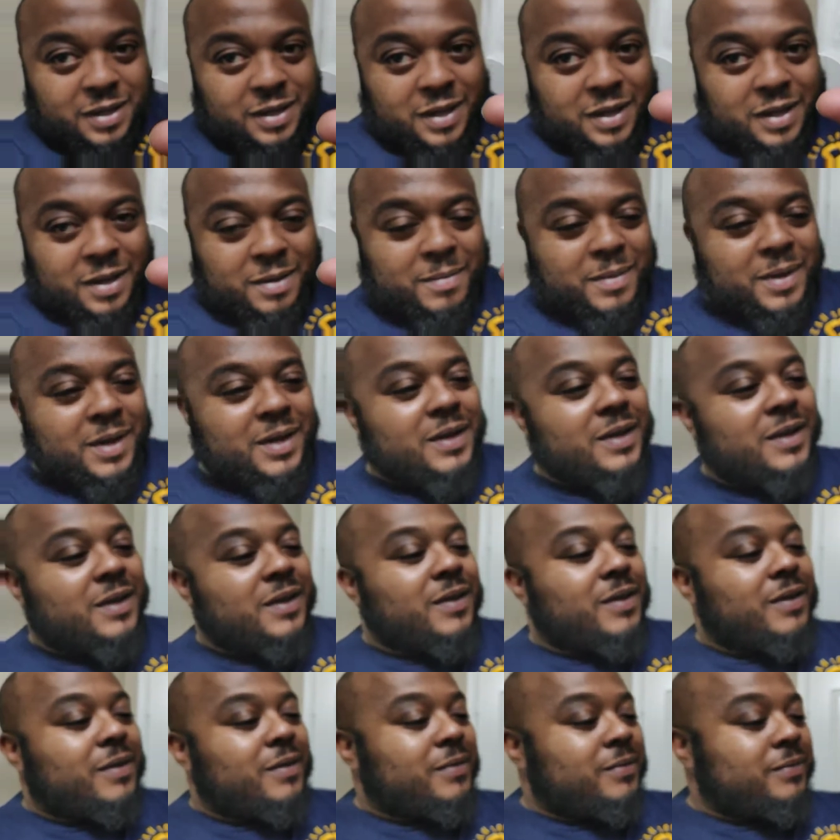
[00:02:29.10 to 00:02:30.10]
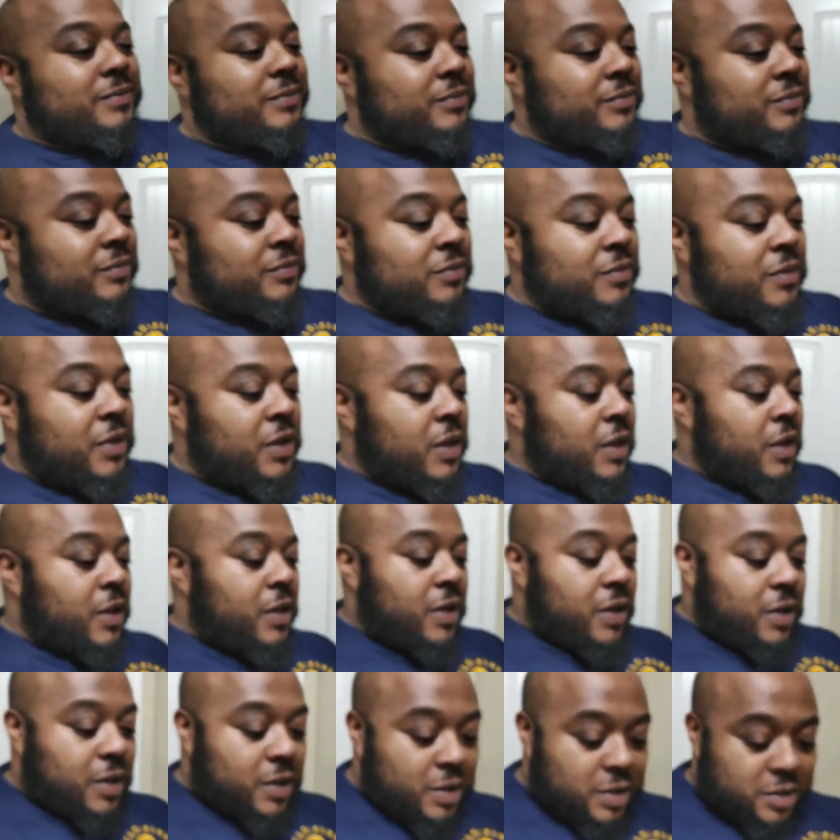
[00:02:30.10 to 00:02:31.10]
Yeah, man.
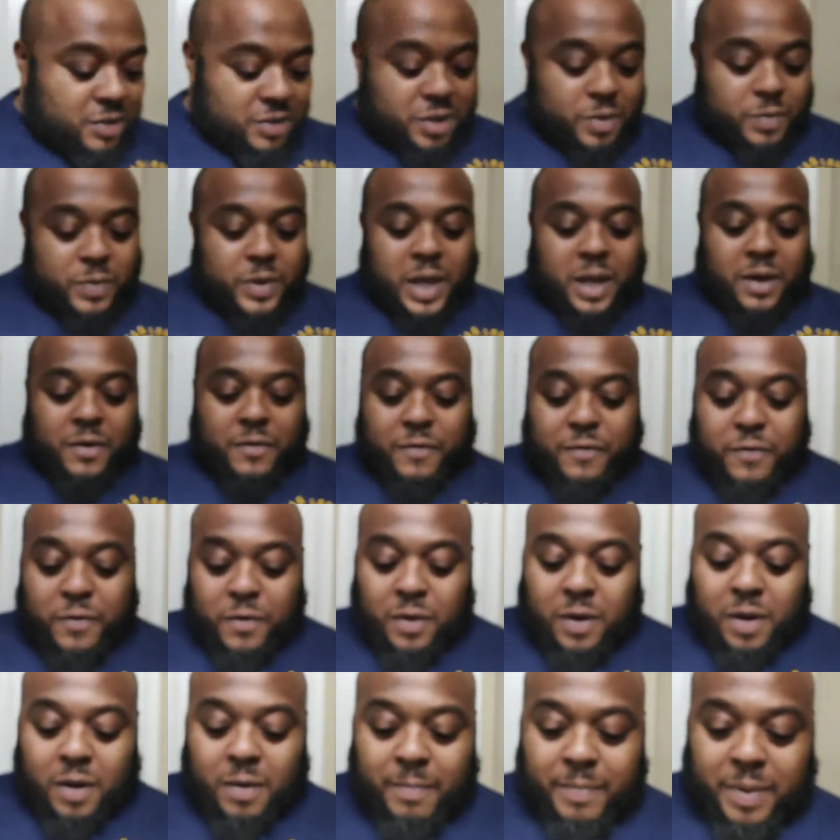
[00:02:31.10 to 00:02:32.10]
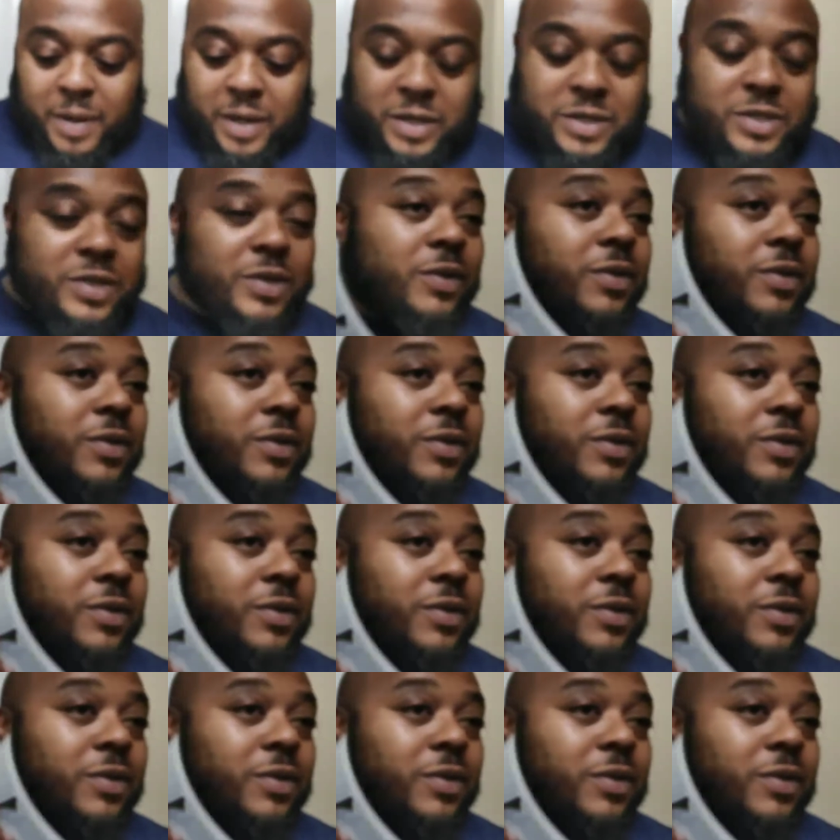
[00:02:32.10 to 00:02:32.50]
So we got a full-on beer